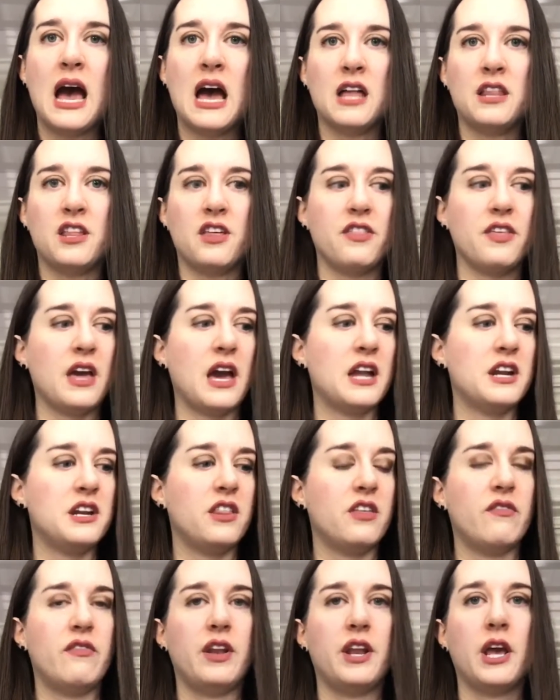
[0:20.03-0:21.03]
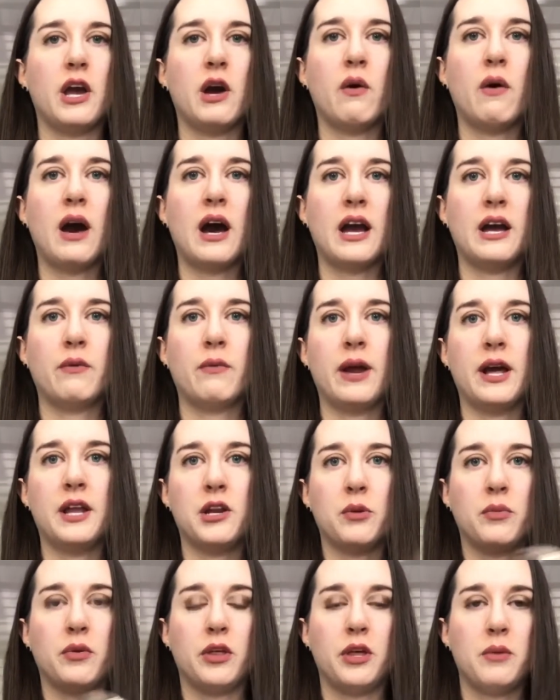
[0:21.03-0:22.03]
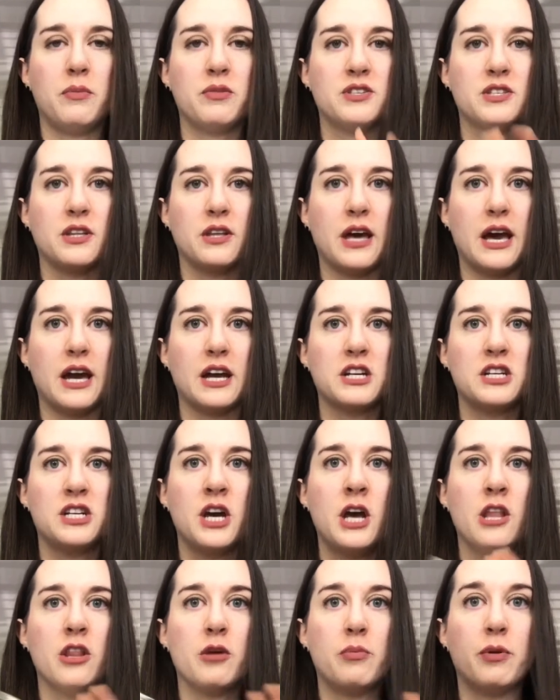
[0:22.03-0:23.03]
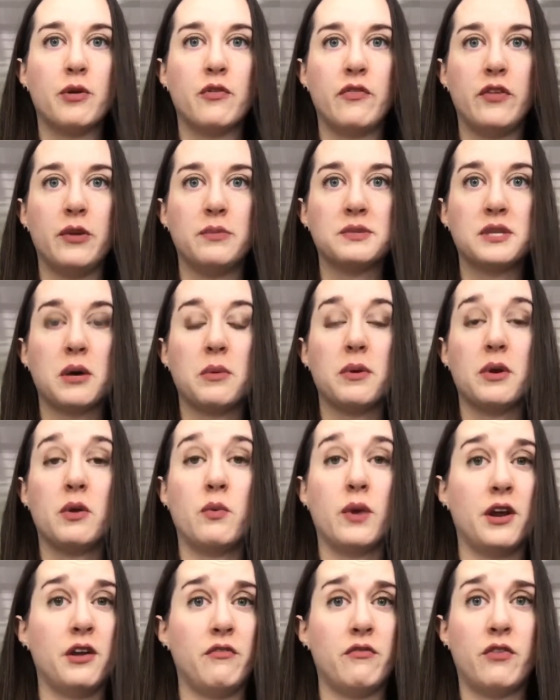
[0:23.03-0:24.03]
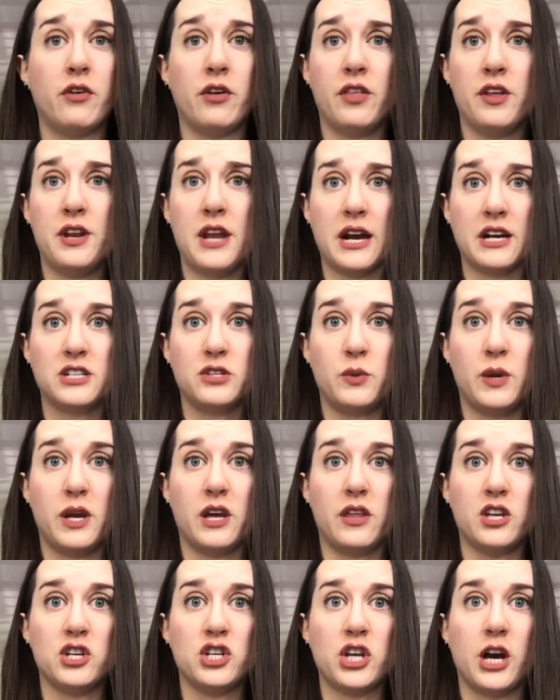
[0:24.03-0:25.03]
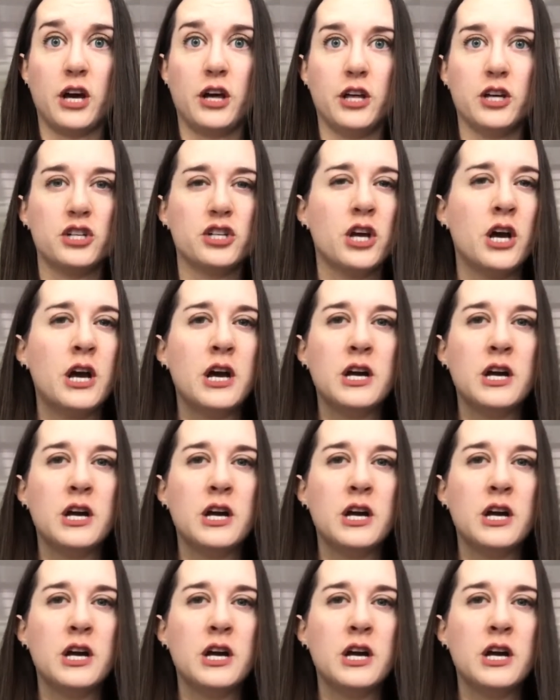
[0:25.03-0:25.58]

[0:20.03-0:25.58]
And then at the end of the video, I randomly select the perfumes I'll be wearing for the next week of the challenge.